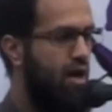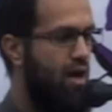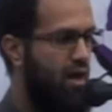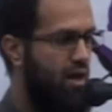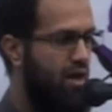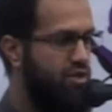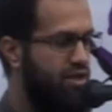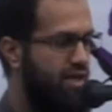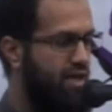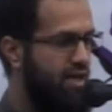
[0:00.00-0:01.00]

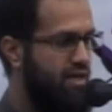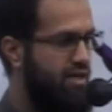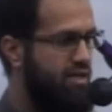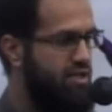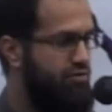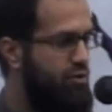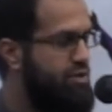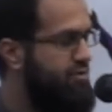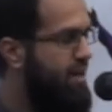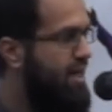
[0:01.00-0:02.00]
is
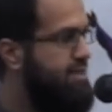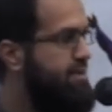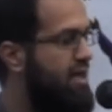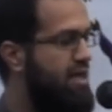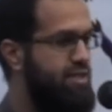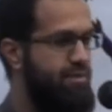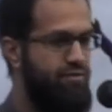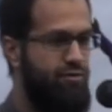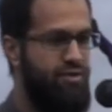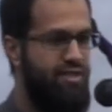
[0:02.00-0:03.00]
divorced from her husband
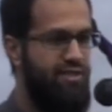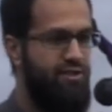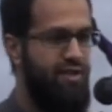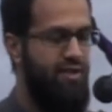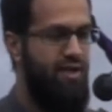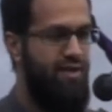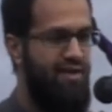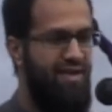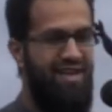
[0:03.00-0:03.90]
divorces her.